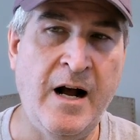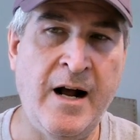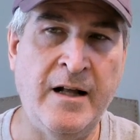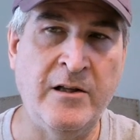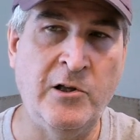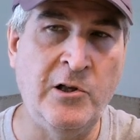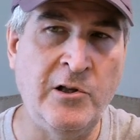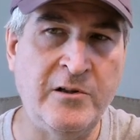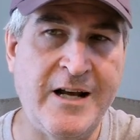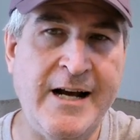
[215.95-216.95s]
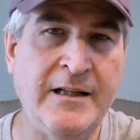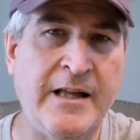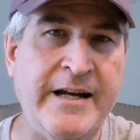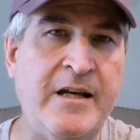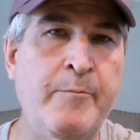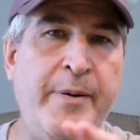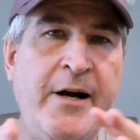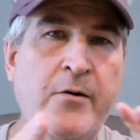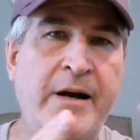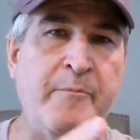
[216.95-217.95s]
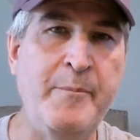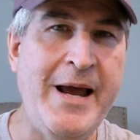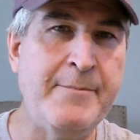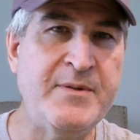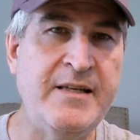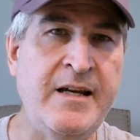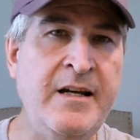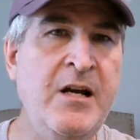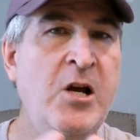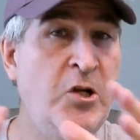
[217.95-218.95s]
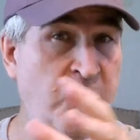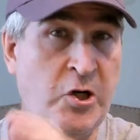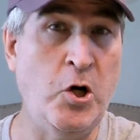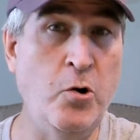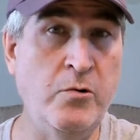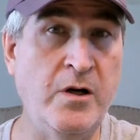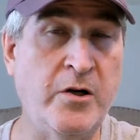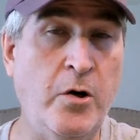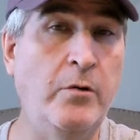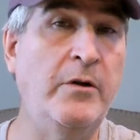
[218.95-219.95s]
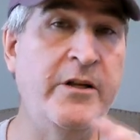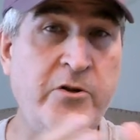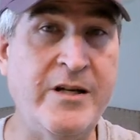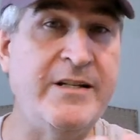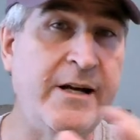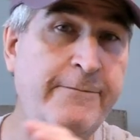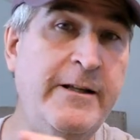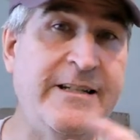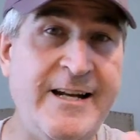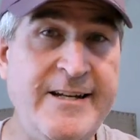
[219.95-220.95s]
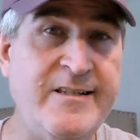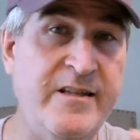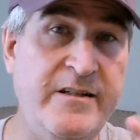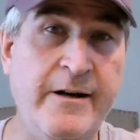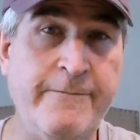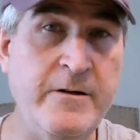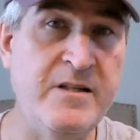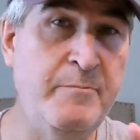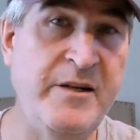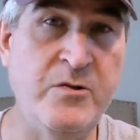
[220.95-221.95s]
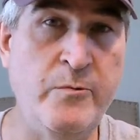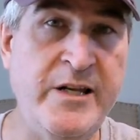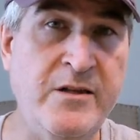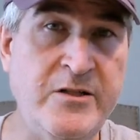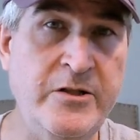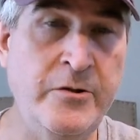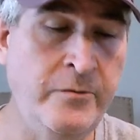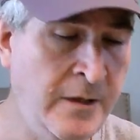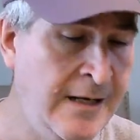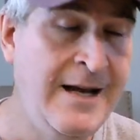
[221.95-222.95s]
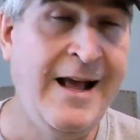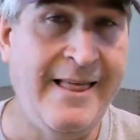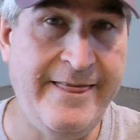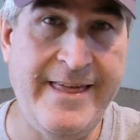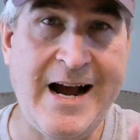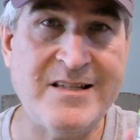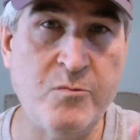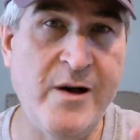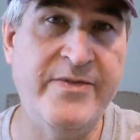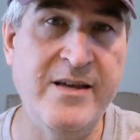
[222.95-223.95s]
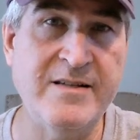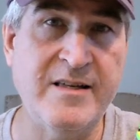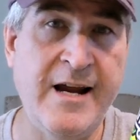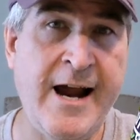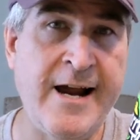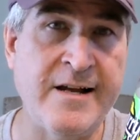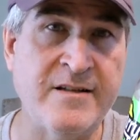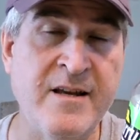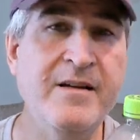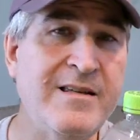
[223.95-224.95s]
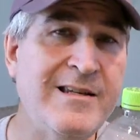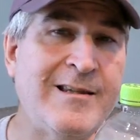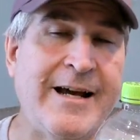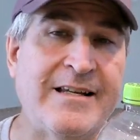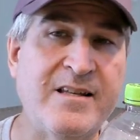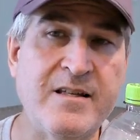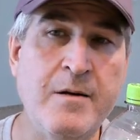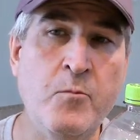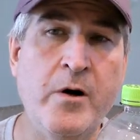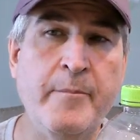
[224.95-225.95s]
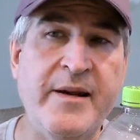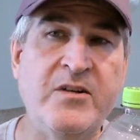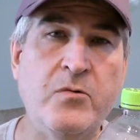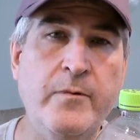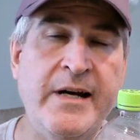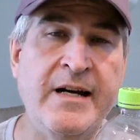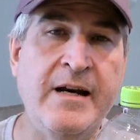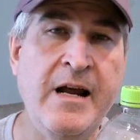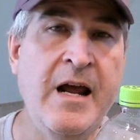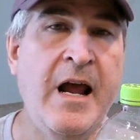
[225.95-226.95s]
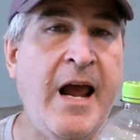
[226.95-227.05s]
kind of like comparing Pepsi to Coca-Cola. You can definitely taste the difference between the two. That's what this has. This is like somewhere between